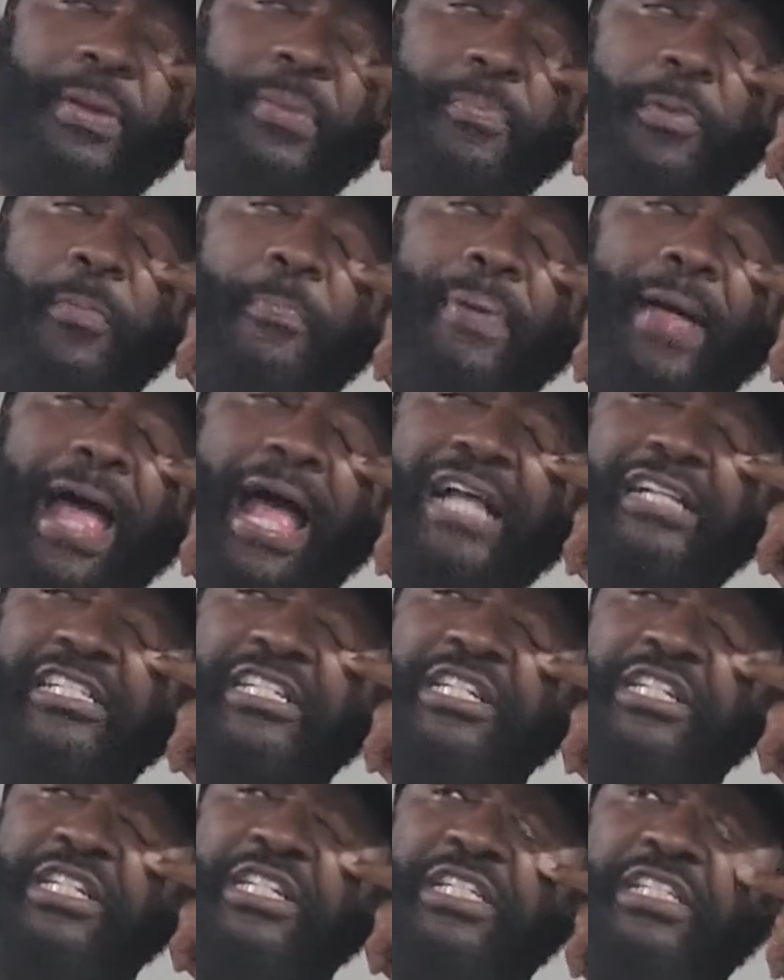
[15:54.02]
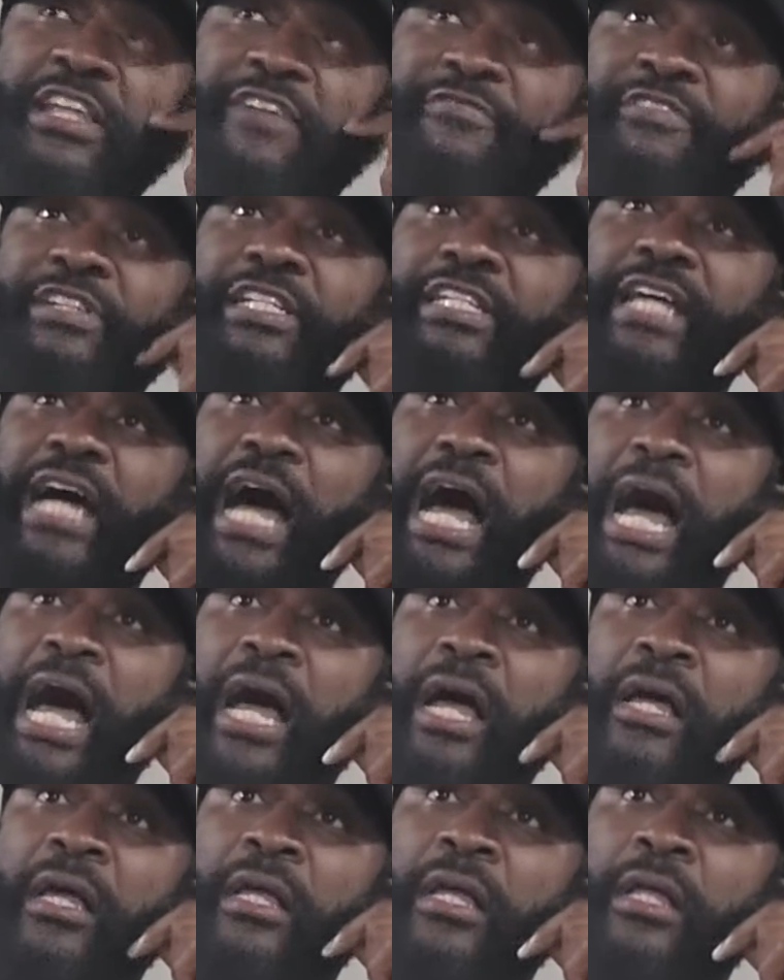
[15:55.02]
people passion just never
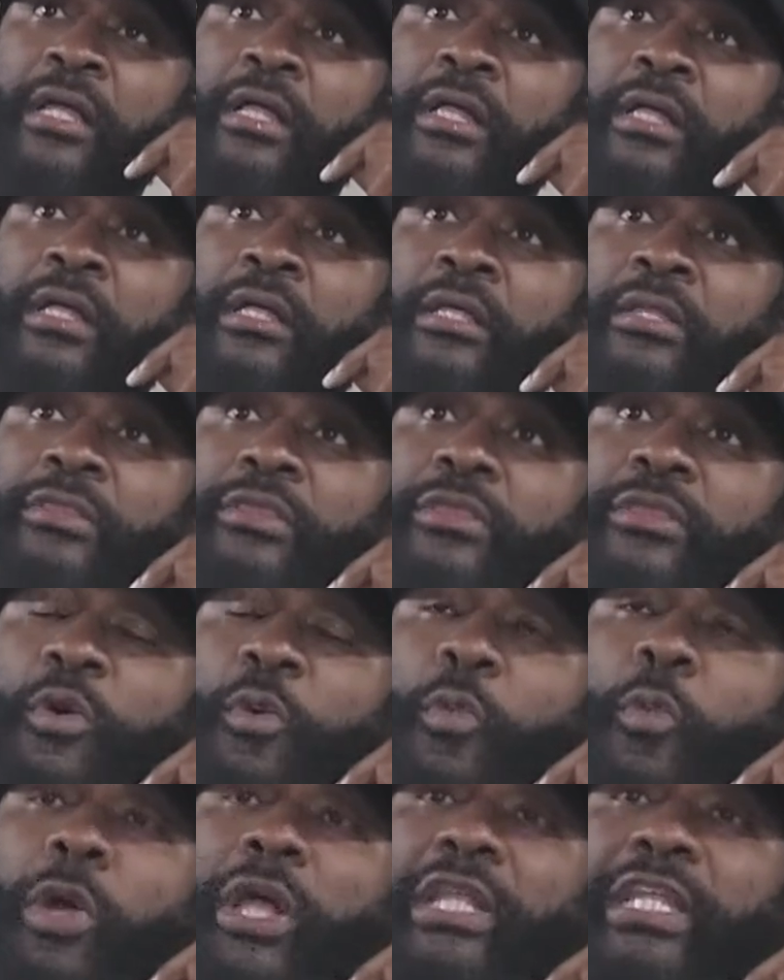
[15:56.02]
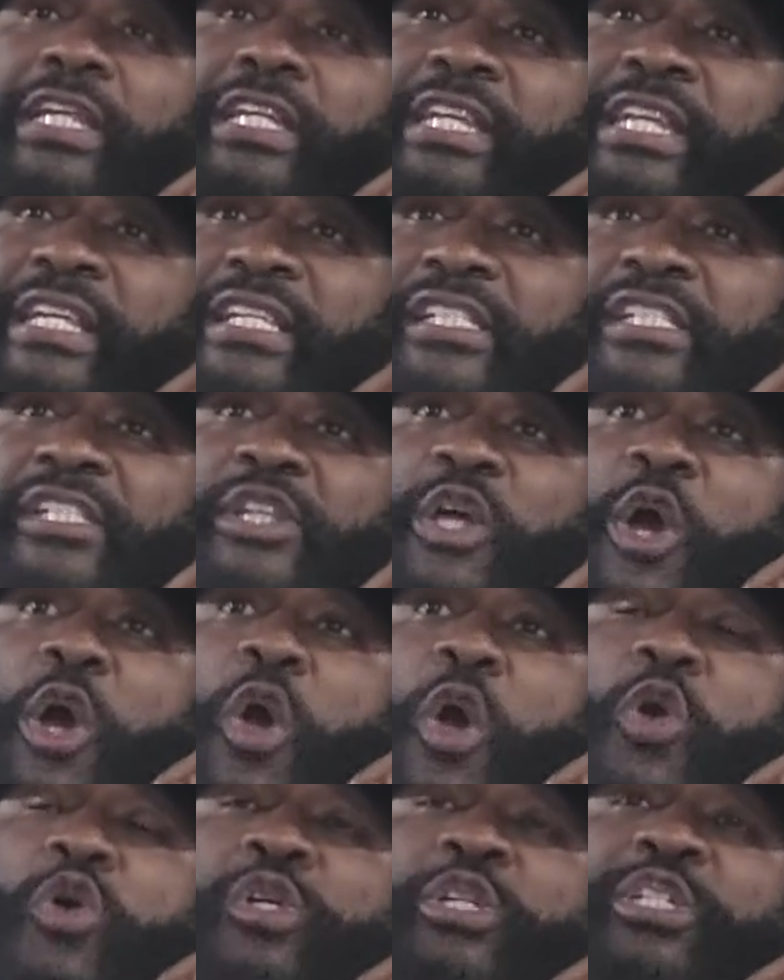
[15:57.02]
die. The willingness, the
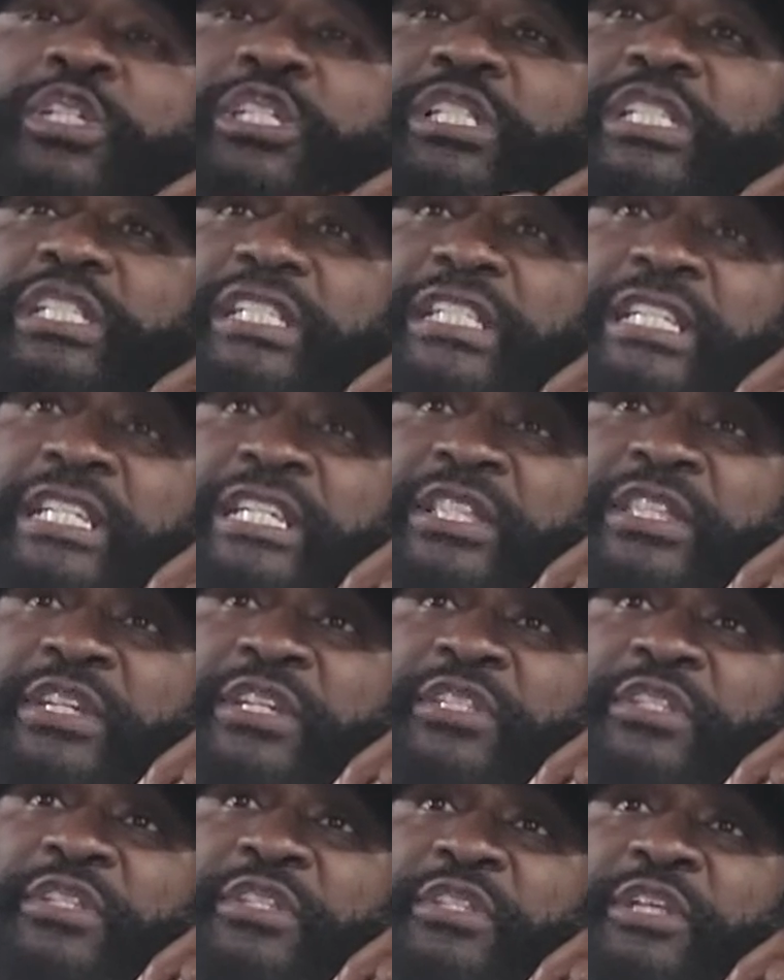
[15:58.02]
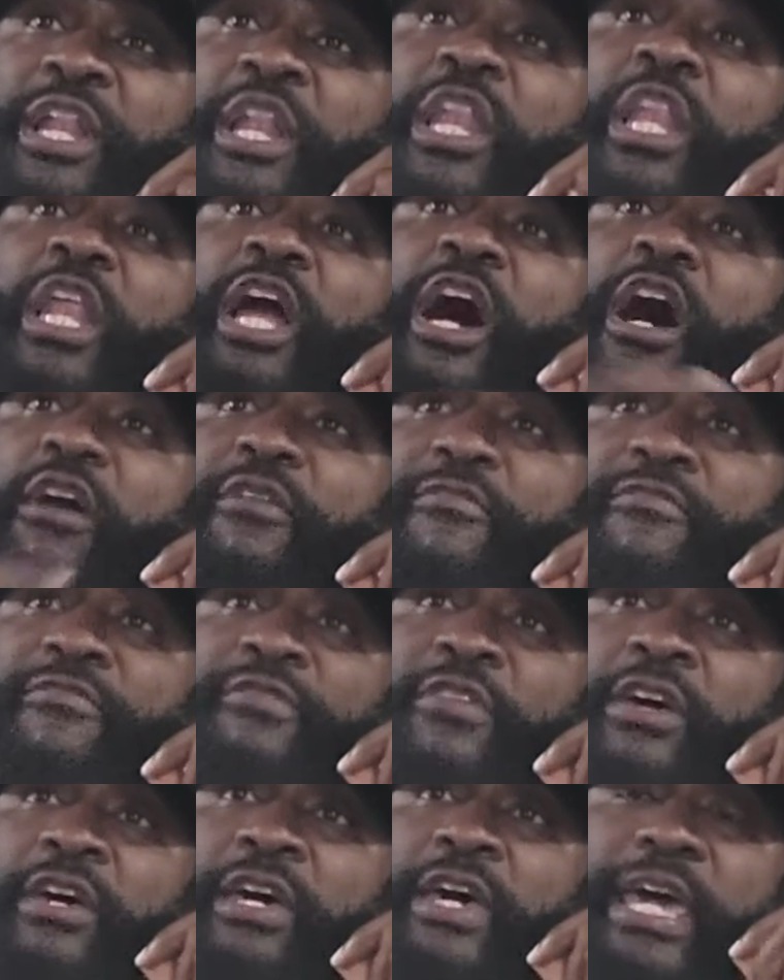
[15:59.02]
urgency, the love,
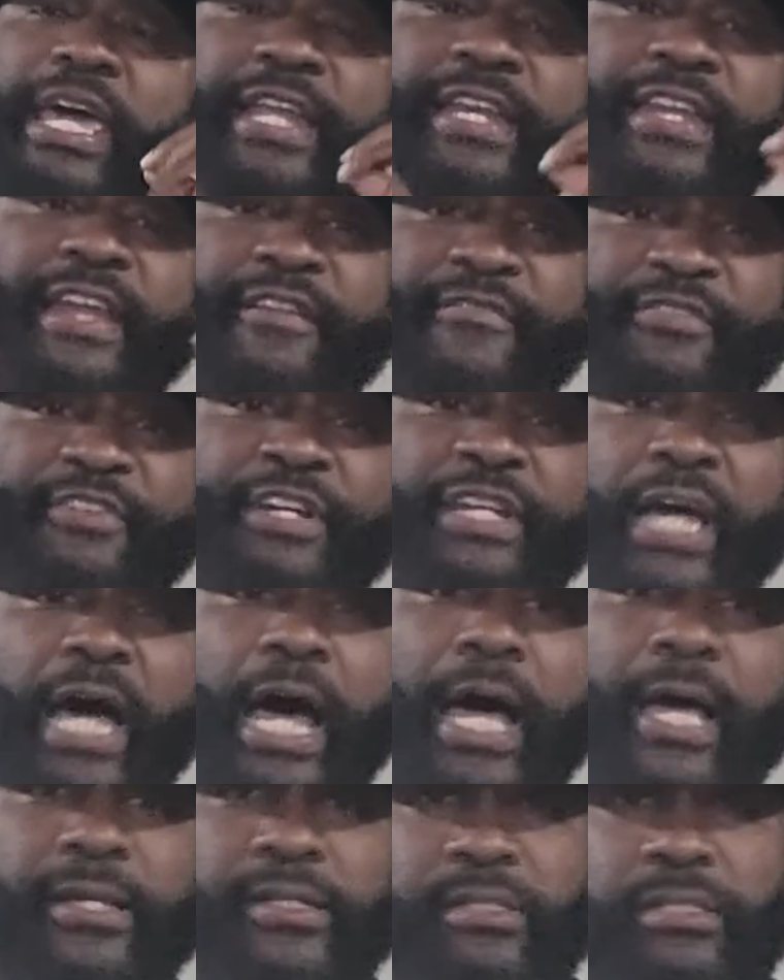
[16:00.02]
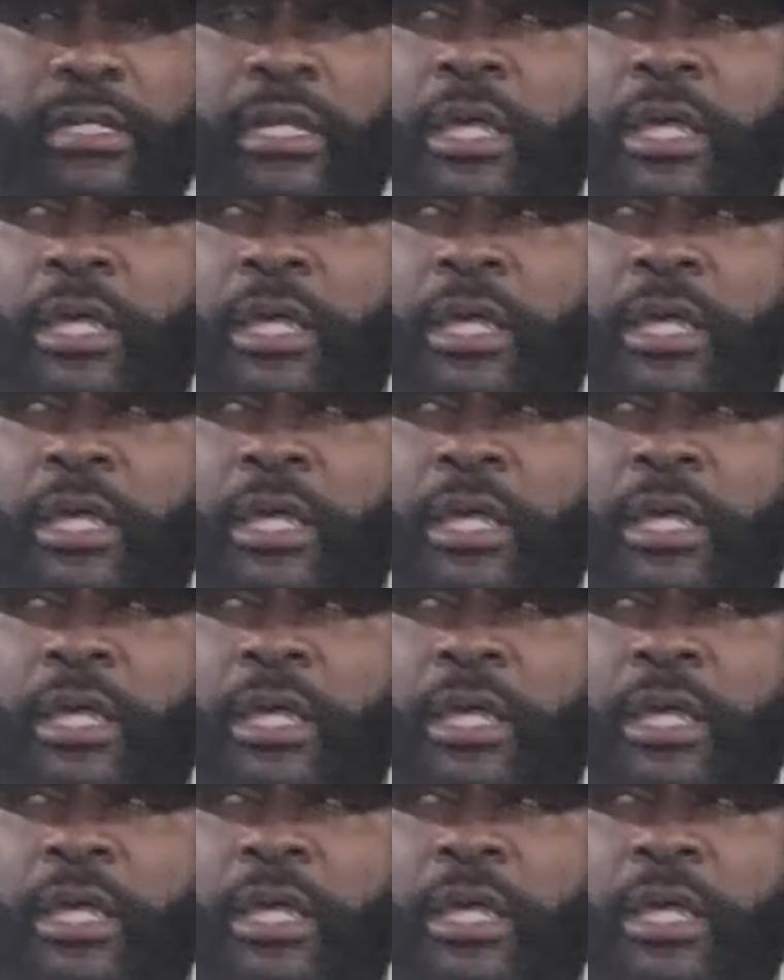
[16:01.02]
it never dies.